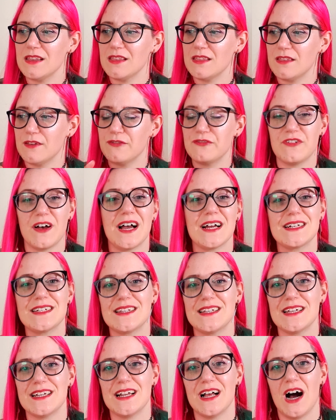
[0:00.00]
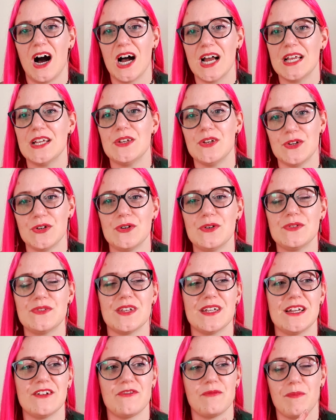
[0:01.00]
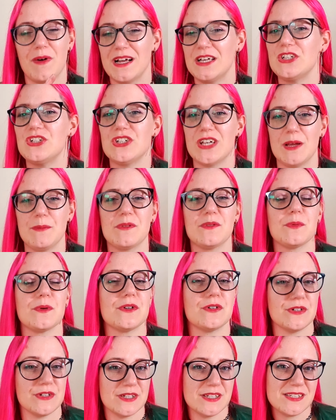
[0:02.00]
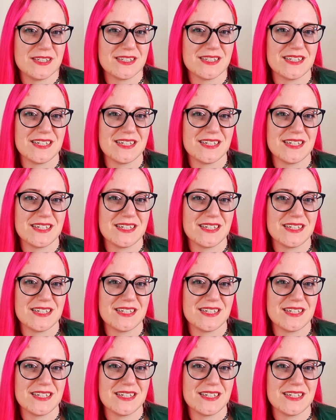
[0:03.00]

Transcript: the fact that I knew that if my shapes were good,